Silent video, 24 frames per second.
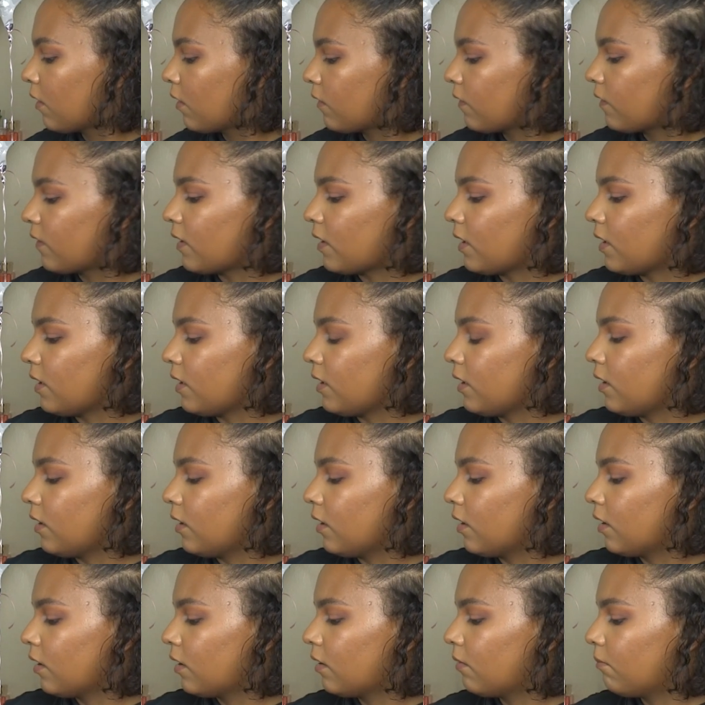The
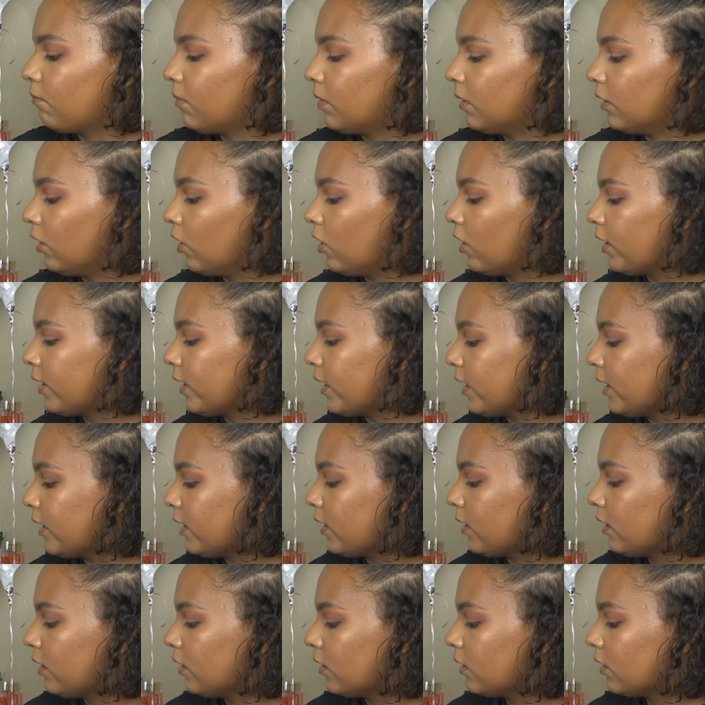Milani
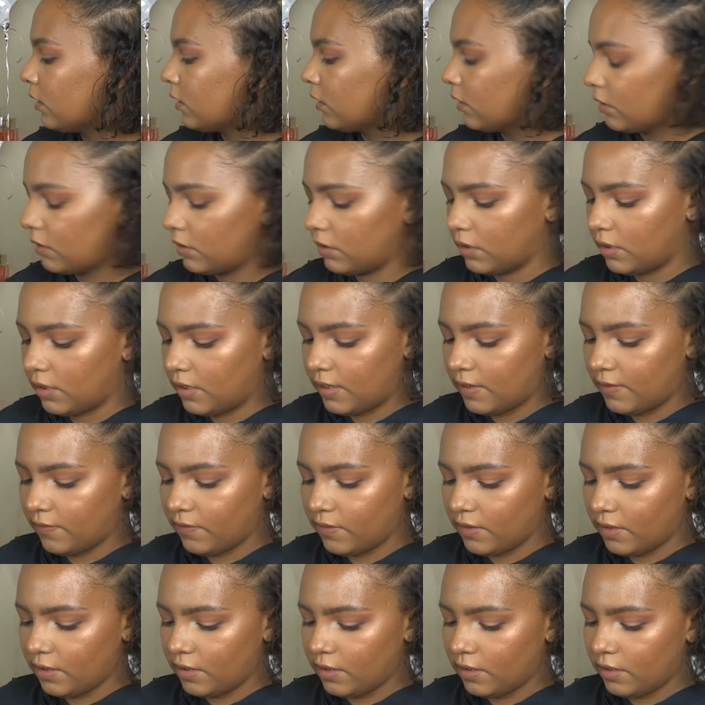and
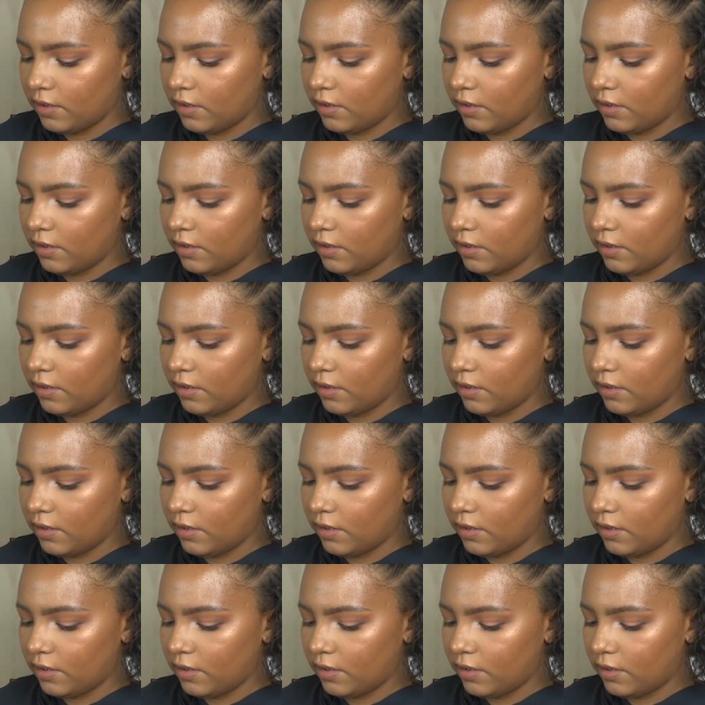the